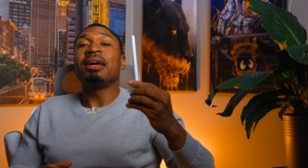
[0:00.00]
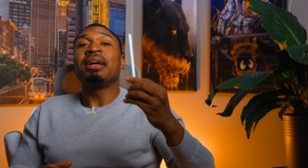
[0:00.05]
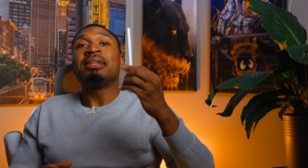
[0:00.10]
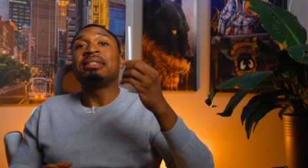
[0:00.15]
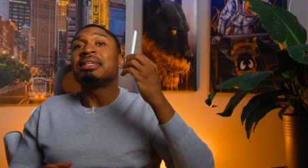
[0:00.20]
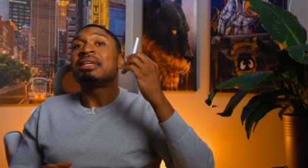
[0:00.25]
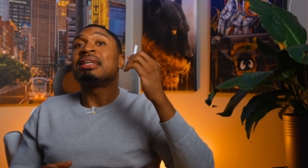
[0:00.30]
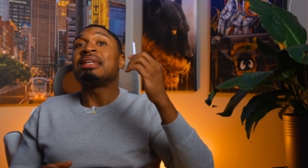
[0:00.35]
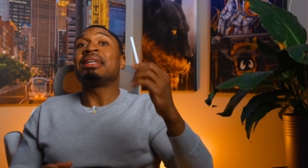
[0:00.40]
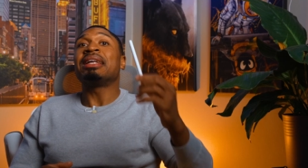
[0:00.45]

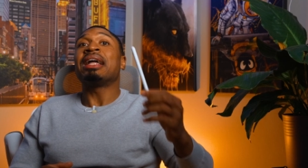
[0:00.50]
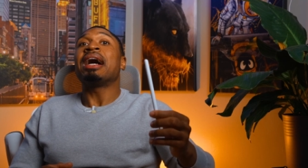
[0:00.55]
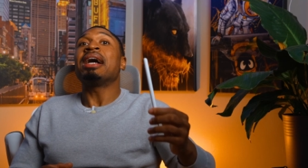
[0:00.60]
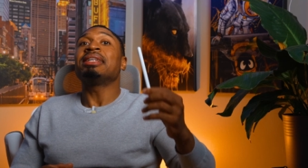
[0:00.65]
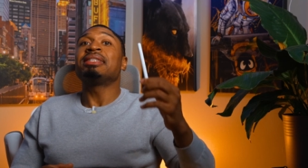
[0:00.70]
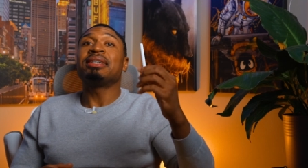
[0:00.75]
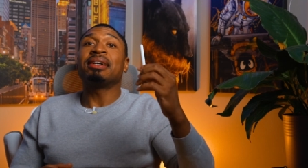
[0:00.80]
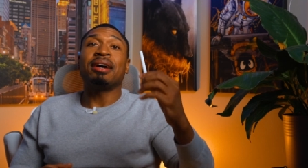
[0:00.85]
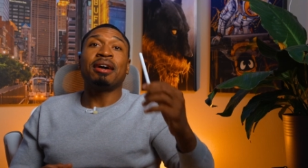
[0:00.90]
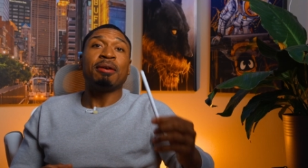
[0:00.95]
It's a lot
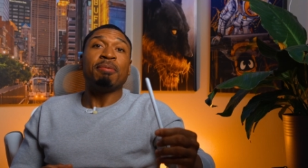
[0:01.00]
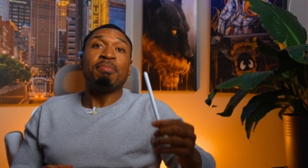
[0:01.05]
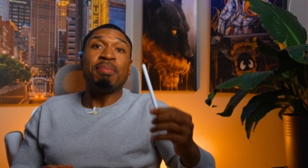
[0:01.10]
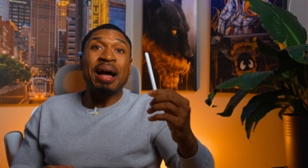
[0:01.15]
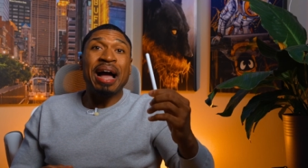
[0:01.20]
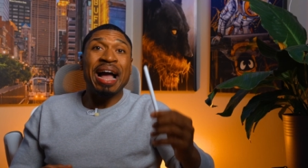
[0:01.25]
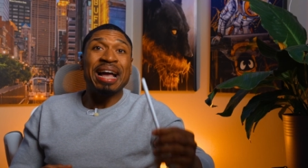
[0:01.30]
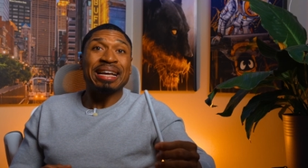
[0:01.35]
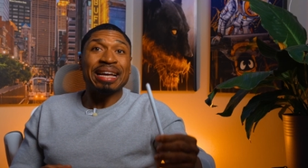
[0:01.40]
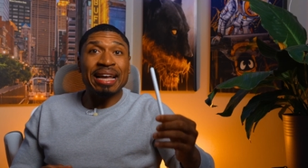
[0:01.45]
to
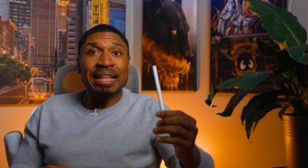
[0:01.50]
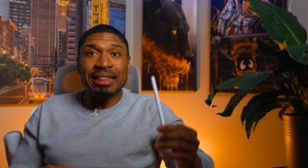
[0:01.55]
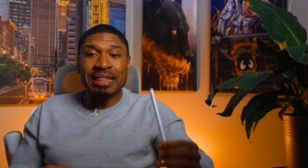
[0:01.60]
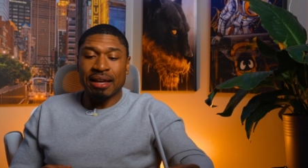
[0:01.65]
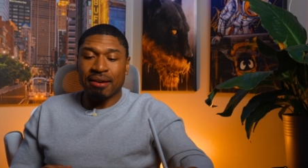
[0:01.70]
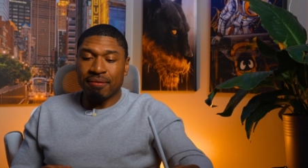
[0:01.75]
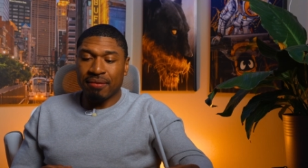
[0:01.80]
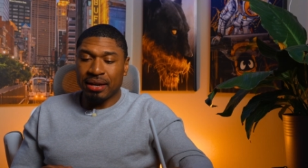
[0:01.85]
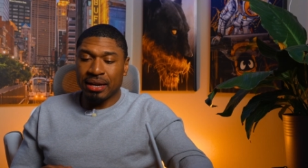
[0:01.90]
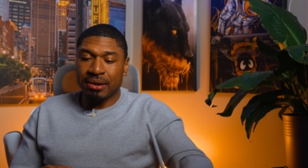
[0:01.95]
unpack in
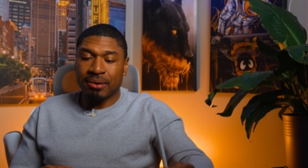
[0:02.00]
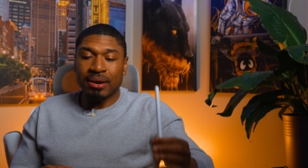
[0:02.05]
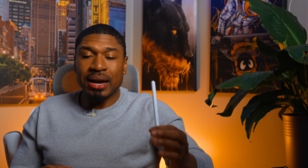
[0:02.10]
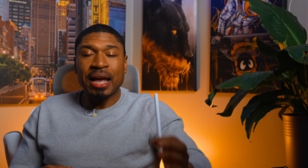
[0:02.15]
that video.